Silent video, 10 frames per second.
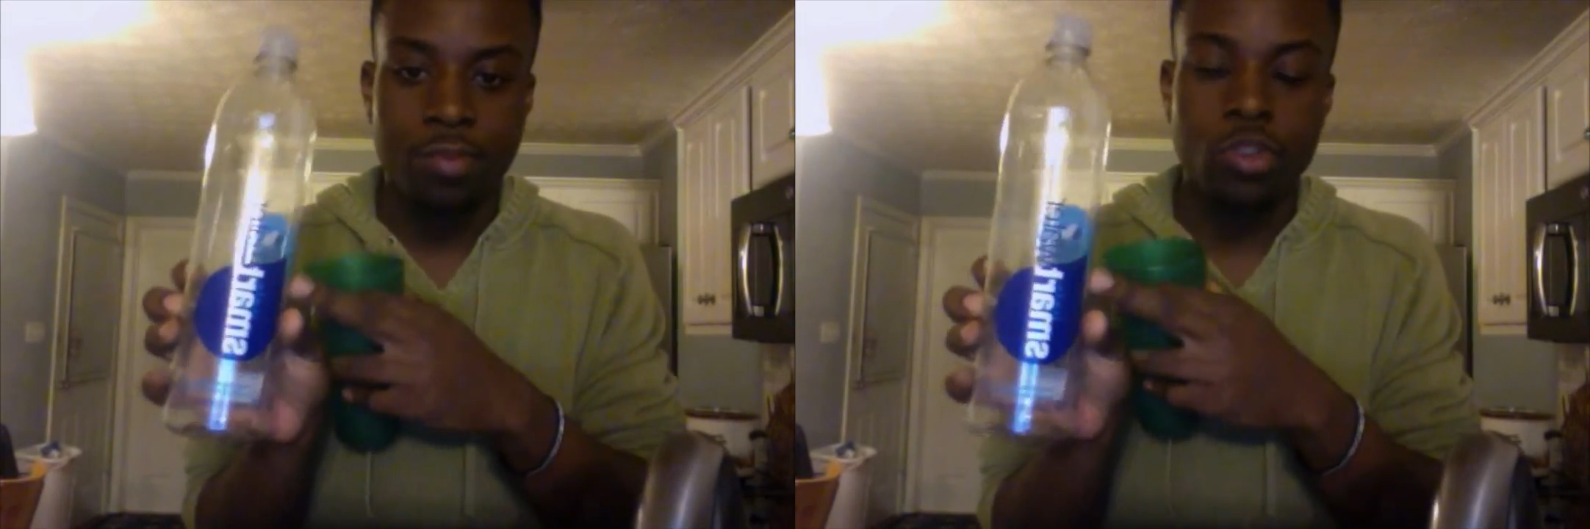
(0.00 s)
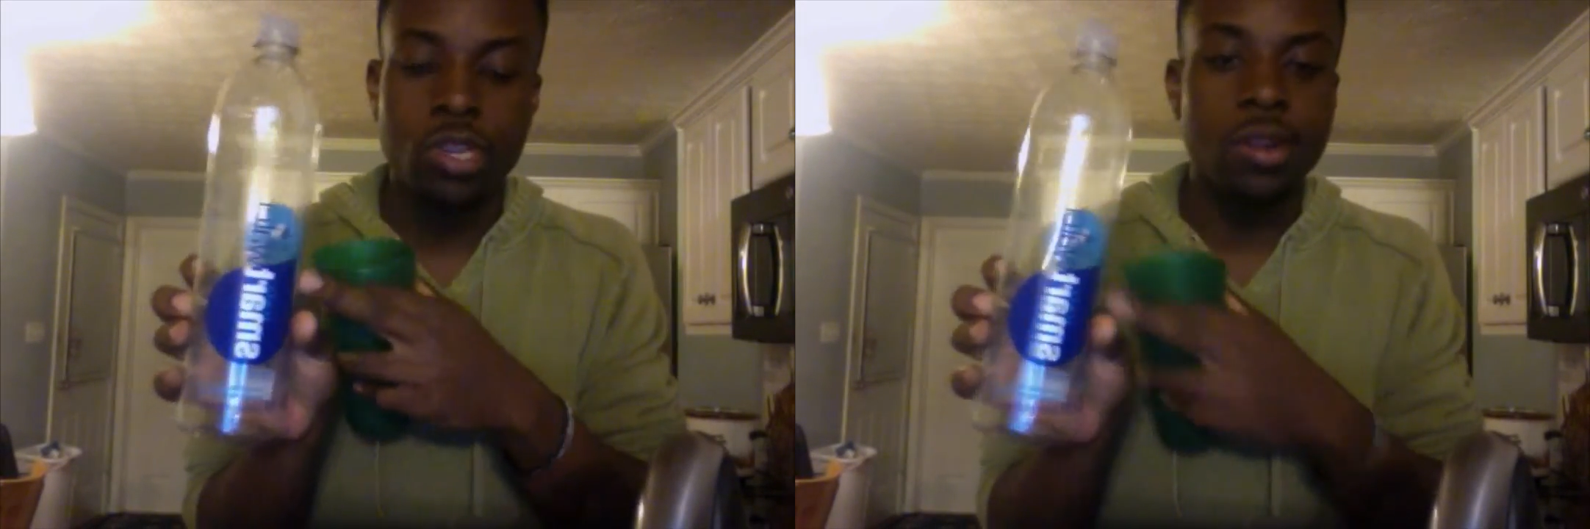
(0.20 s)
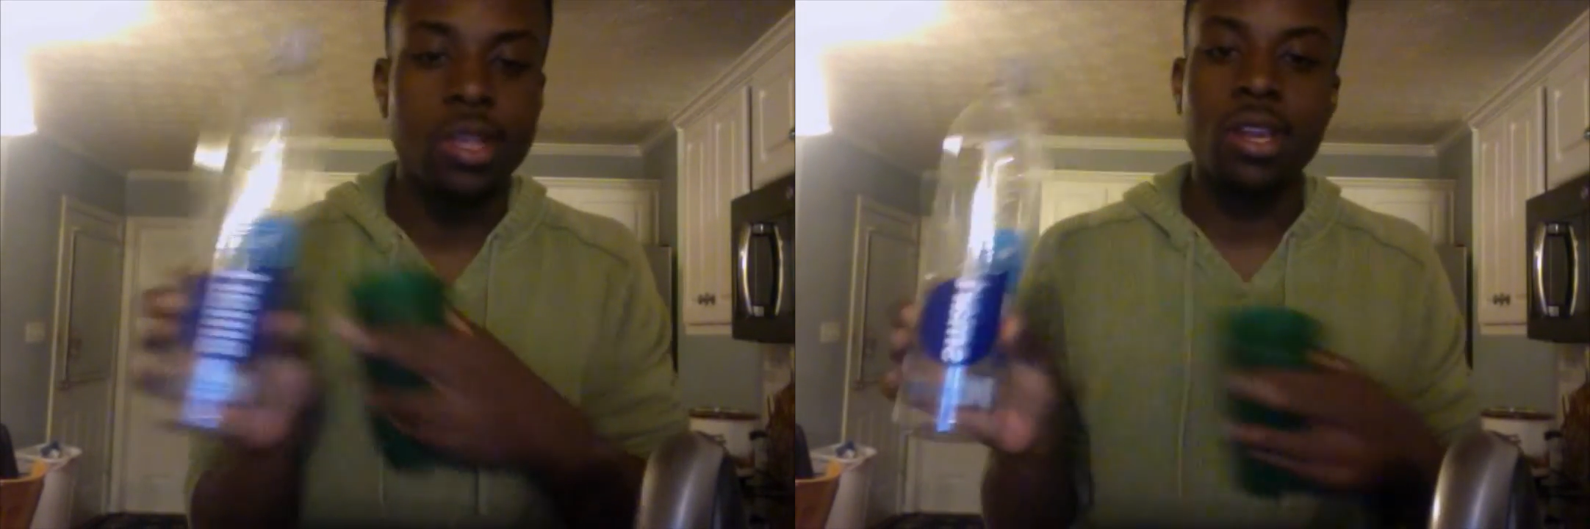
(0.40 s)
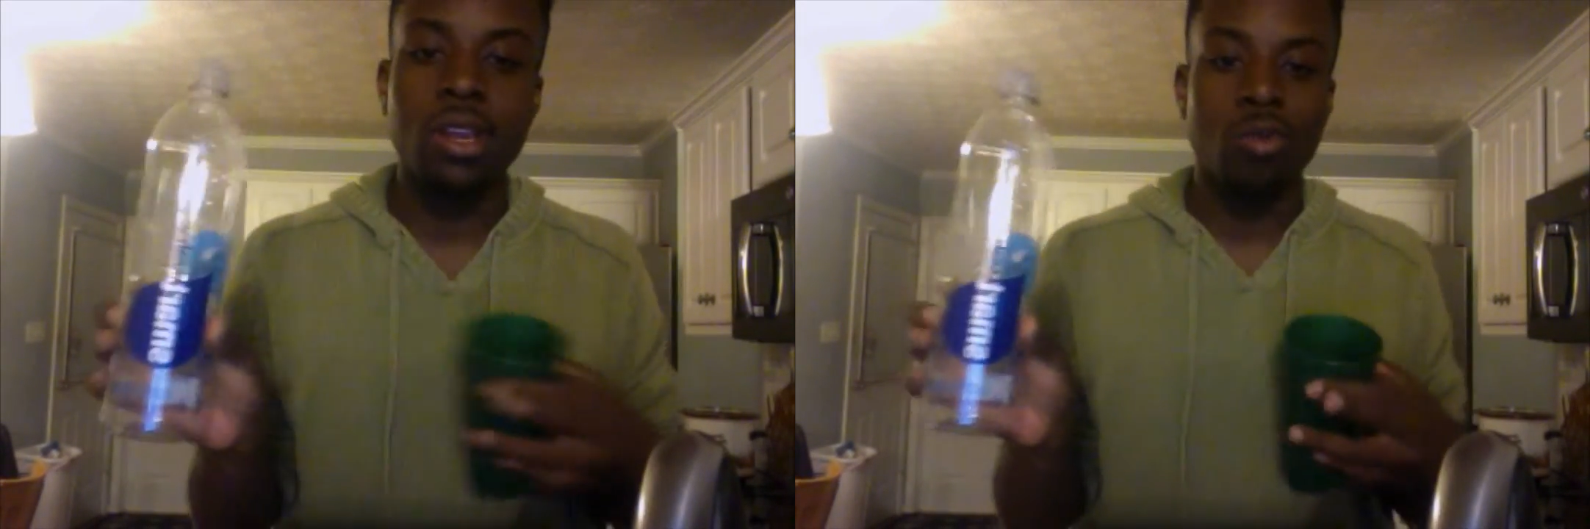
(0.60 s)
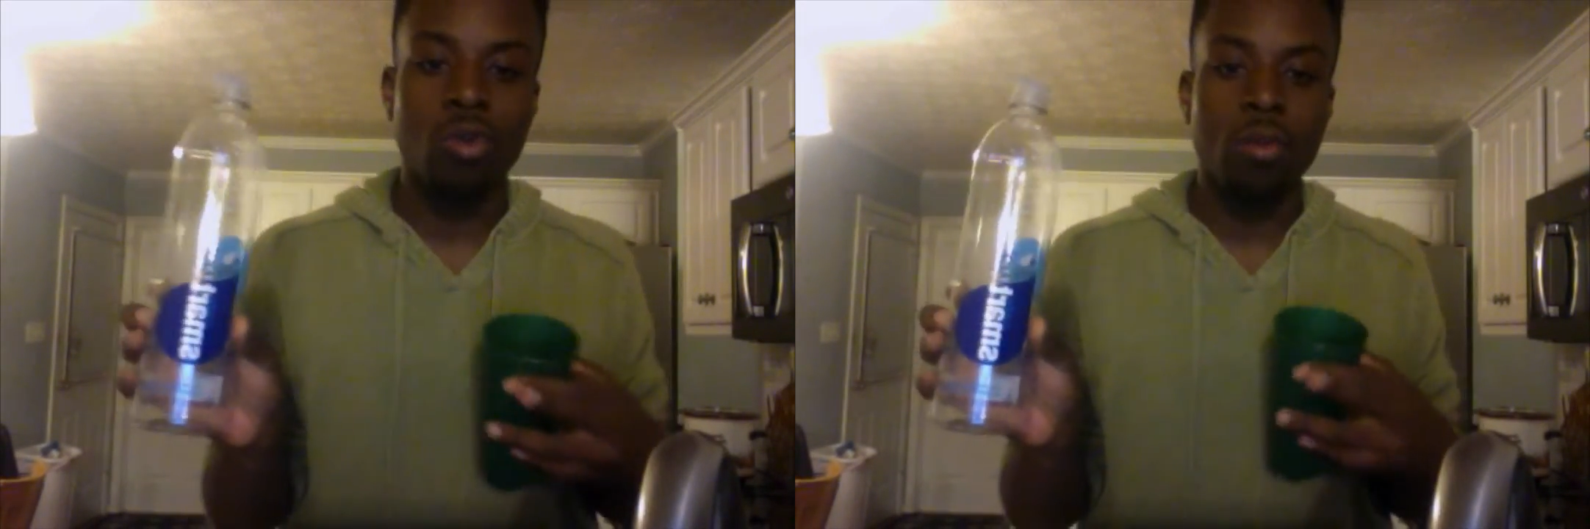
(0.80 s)
mean, you can get it
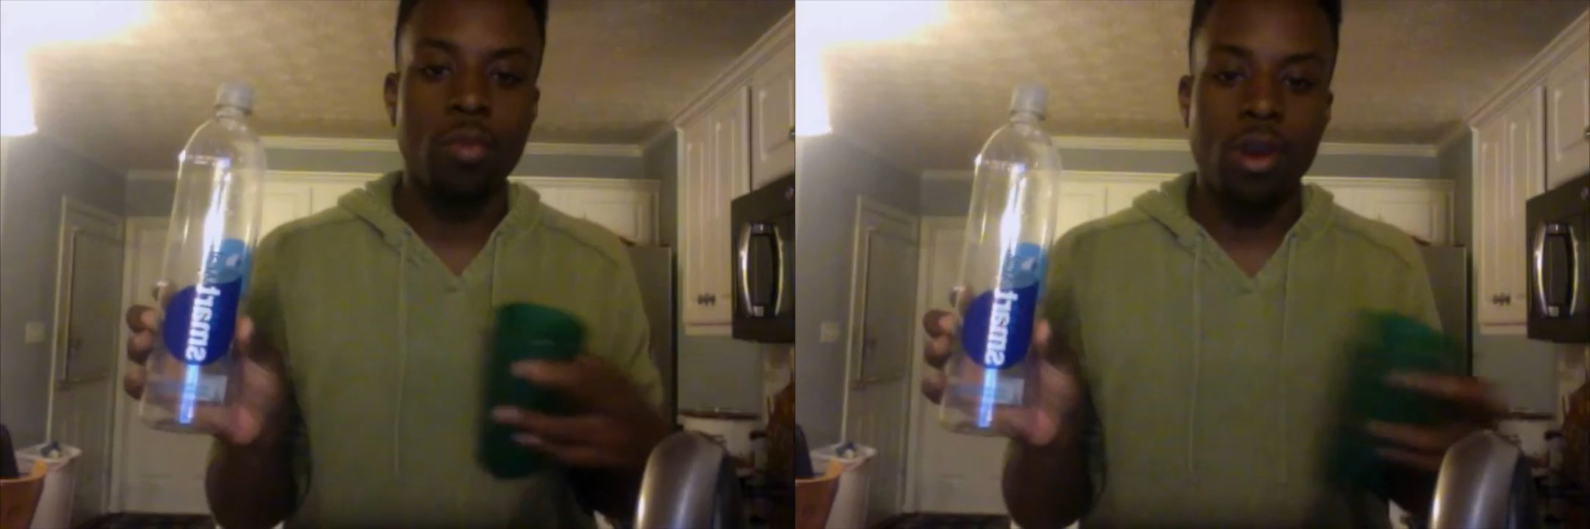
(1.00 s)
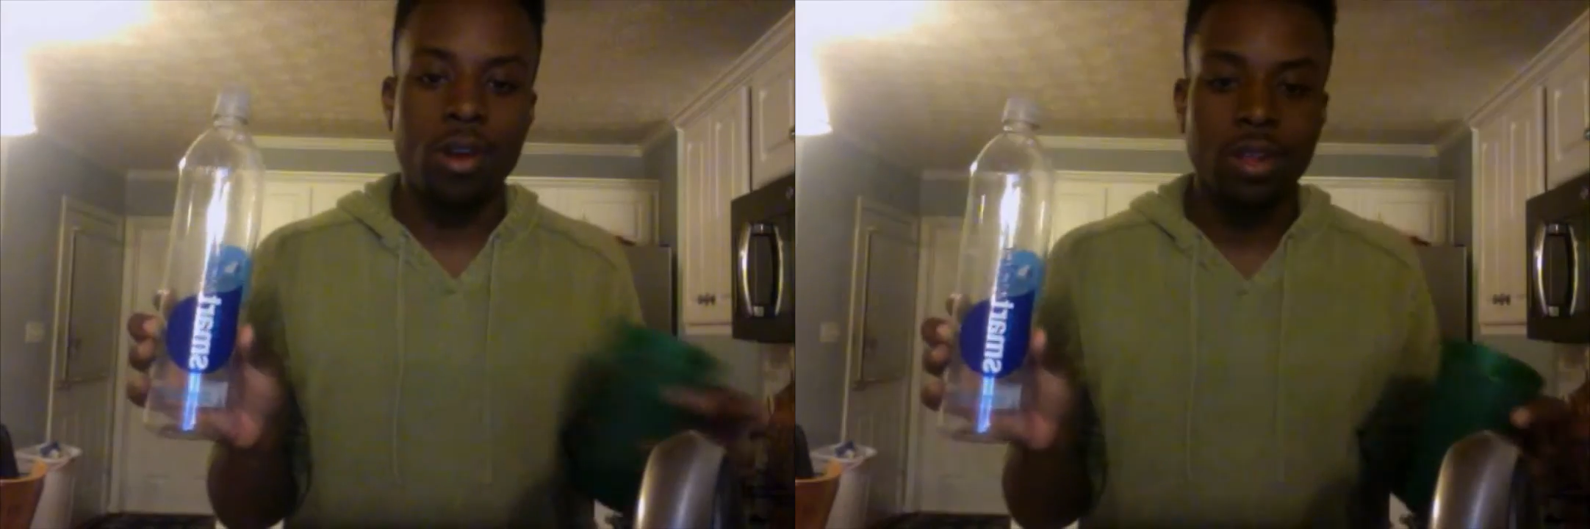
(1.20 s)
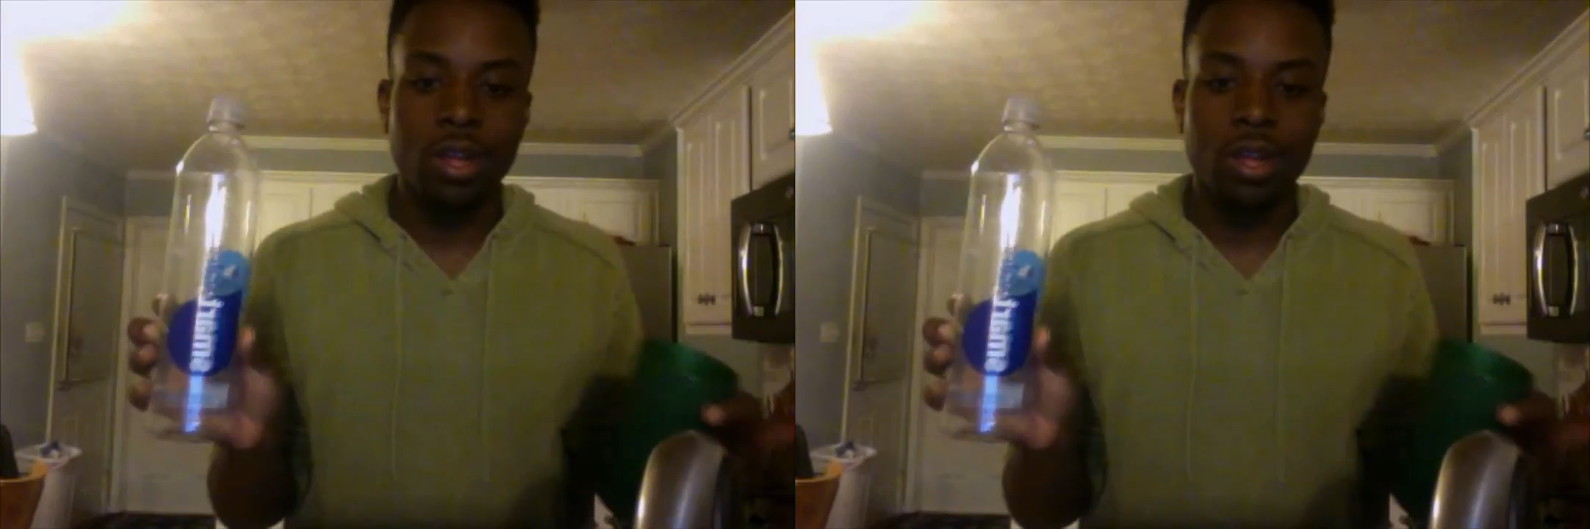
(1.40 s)
at Walmart.